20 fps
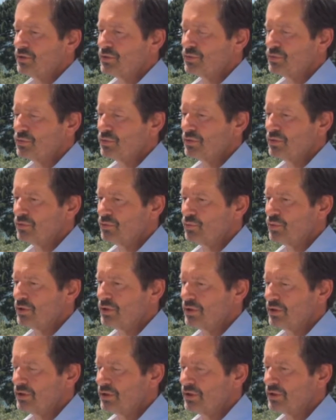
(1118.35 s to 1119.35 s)
who, who
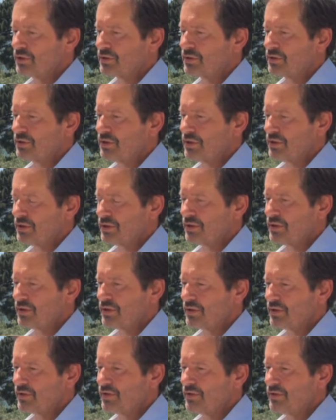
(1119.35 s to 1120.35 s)
really uh,
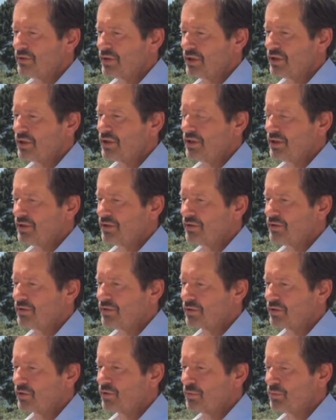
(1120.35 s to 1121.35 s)
uh,
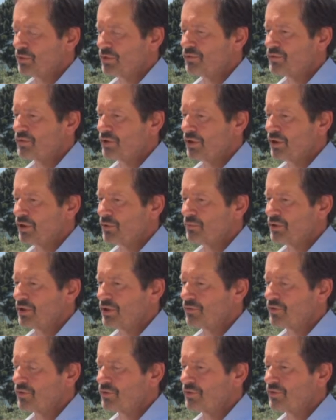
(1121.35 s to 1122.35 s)
dedicated uh, quite a bit of time
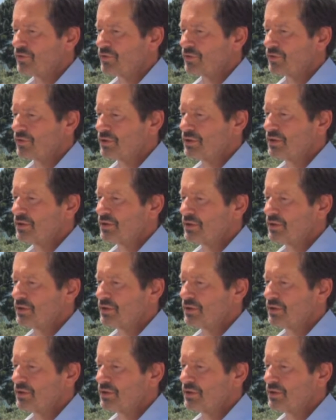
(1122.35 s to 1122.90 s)
and effort to